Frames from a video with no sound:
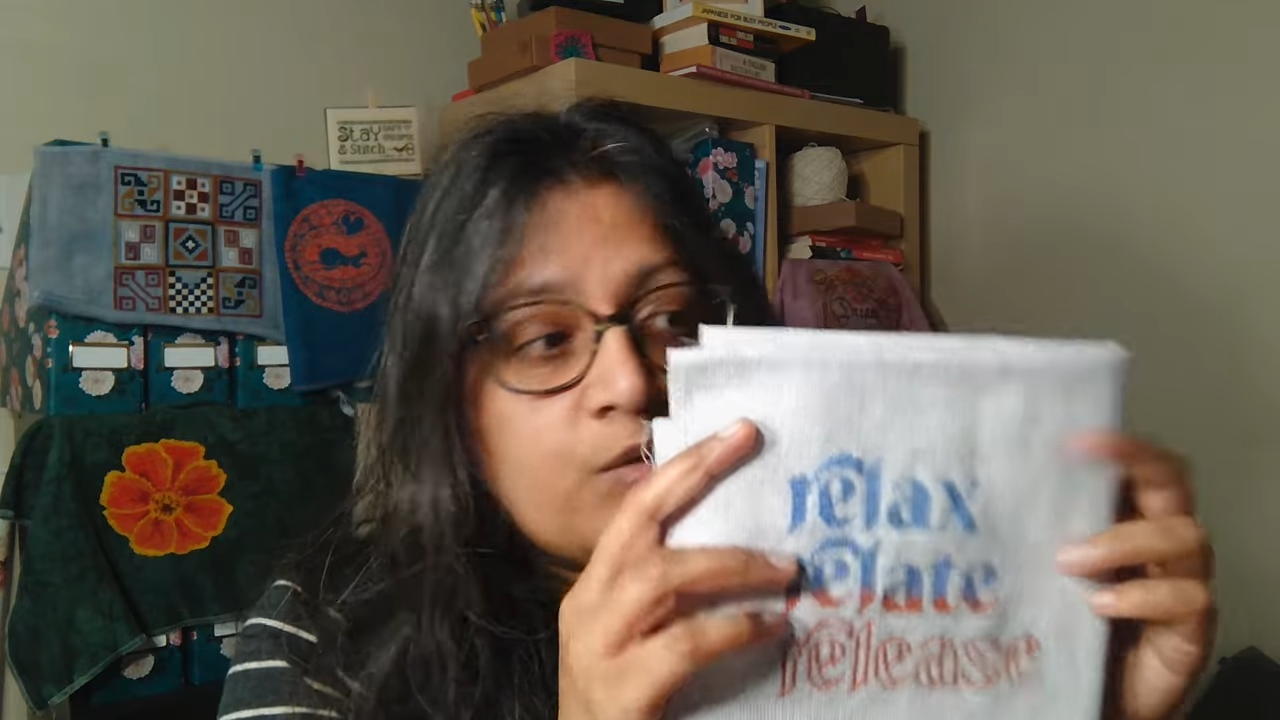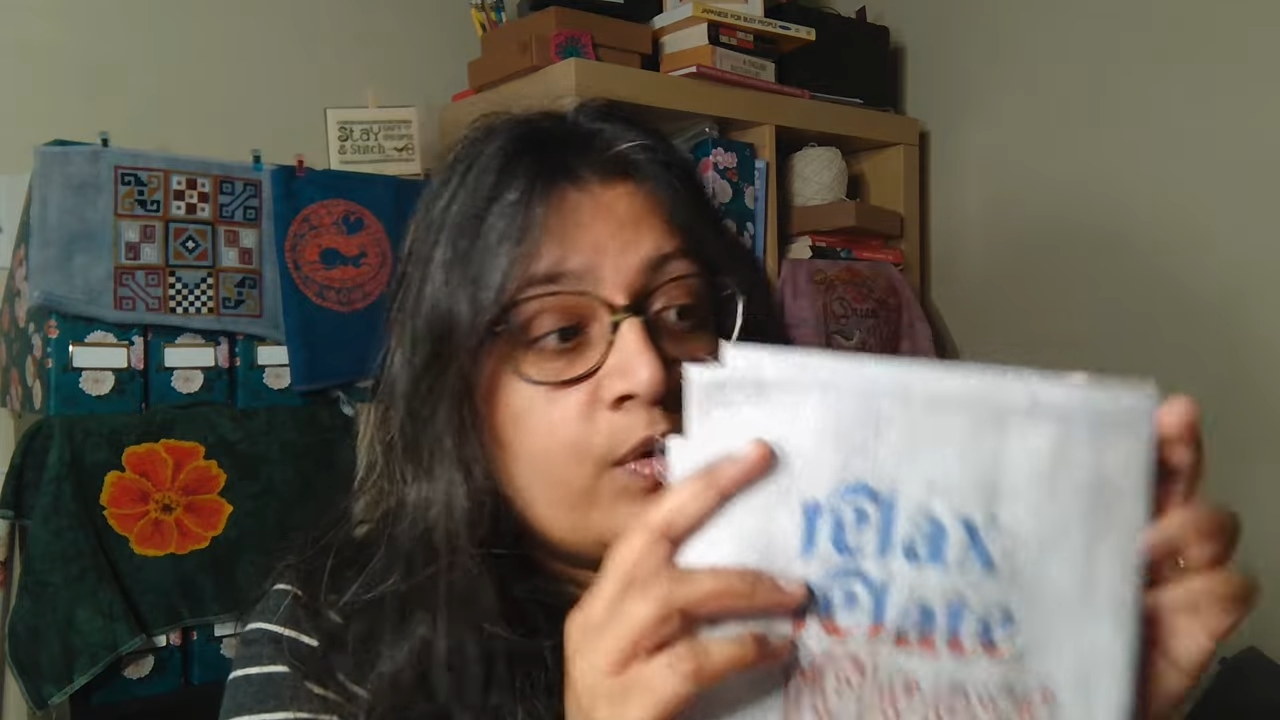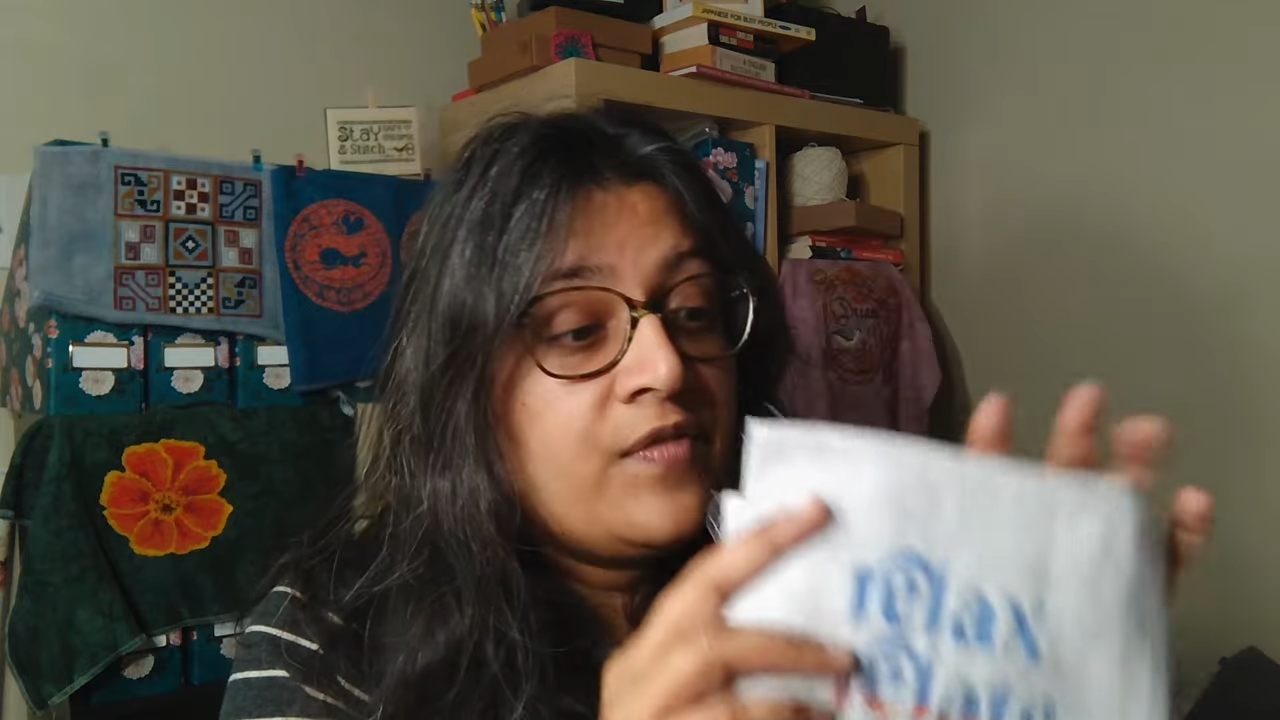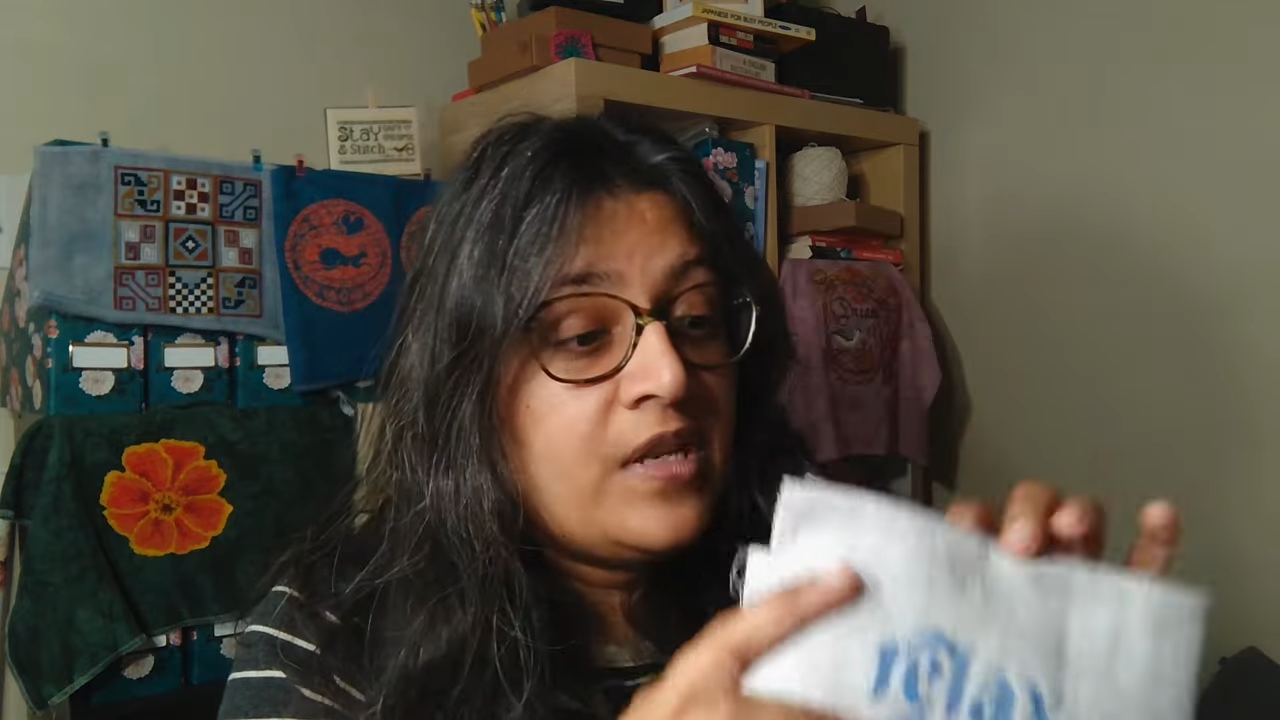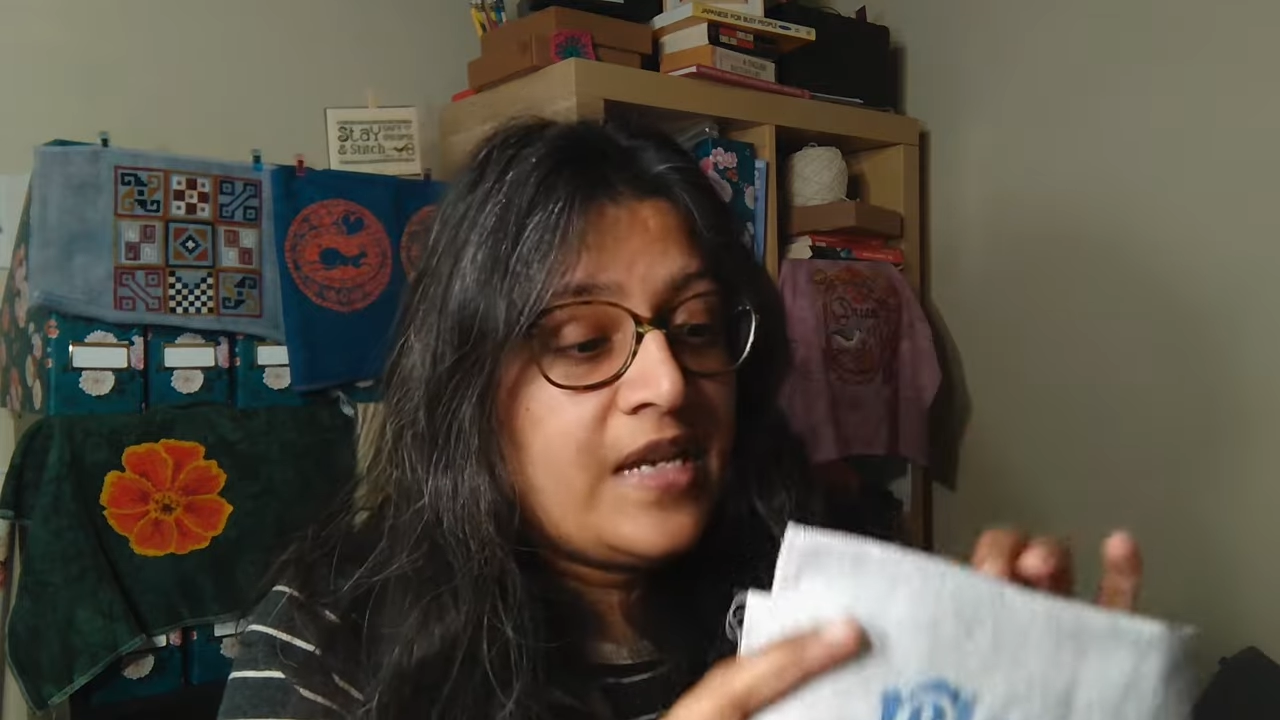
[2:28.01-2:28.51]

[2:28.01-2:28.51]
don't have the